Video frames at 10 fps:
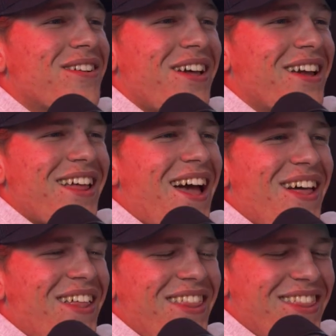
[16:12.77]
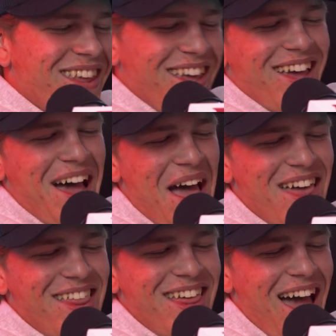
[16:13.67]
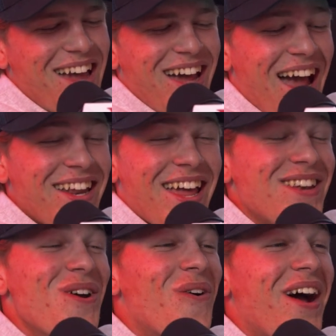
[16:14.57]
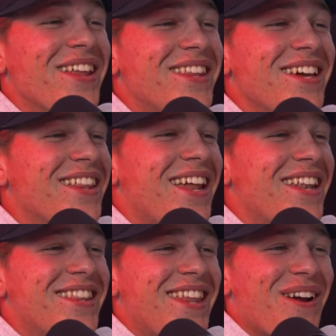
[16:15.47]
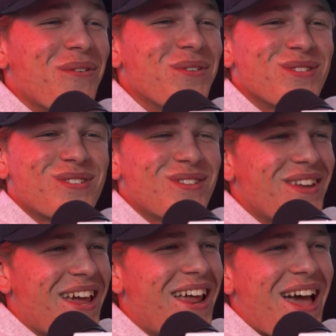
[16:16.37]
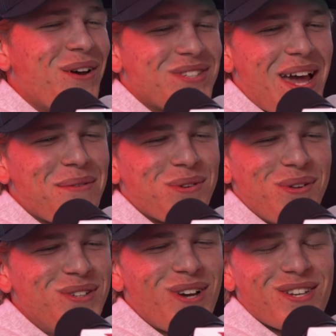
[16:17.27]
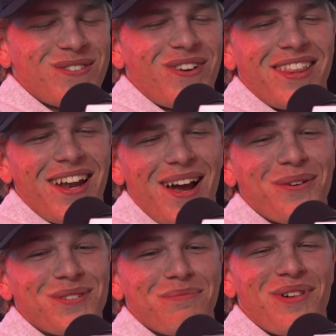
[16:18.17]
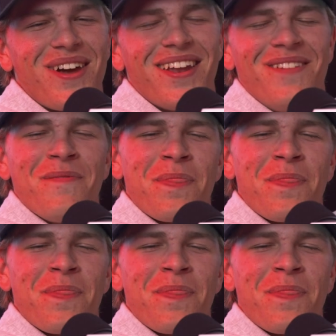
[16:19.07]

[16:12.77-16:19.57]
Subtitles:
Like that. I had no idea that there was, it was absolutely justified that I wasn't playing.